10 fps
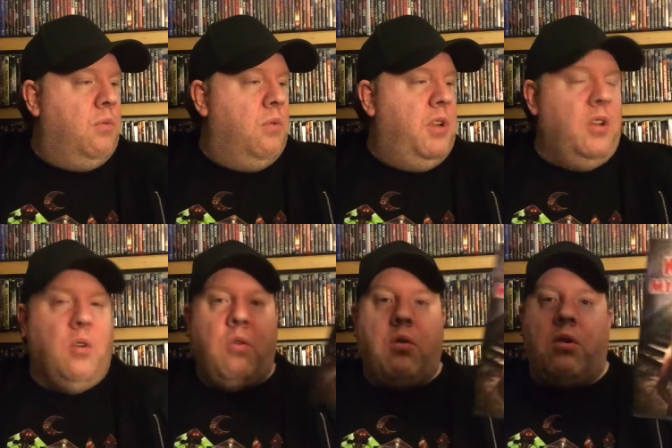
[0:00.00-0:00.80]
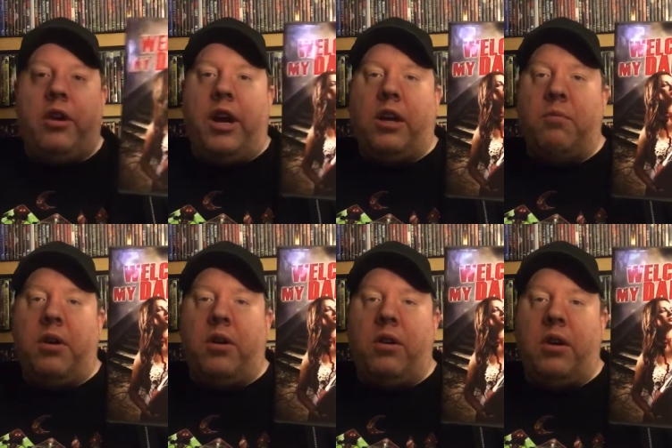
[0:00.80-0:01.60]
woman in horror
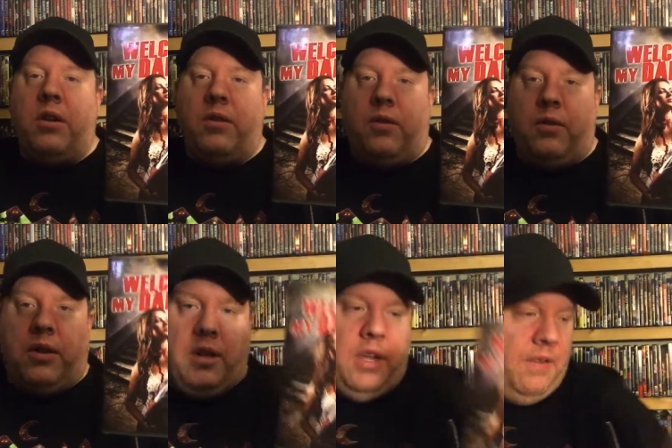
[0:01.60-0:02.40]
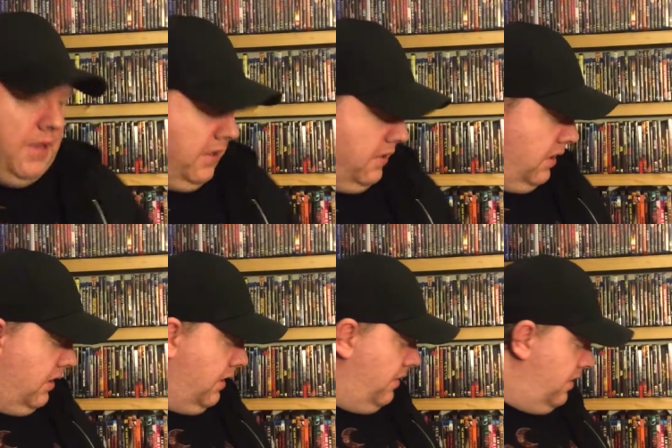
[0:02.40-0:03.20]
documentary. So glad to add that to the
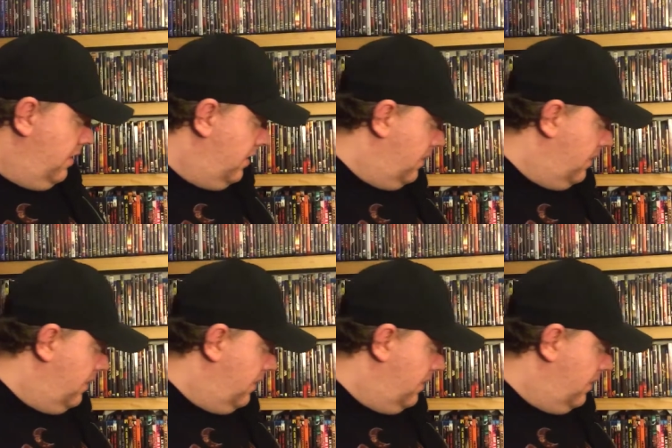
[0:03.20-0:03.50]
collection.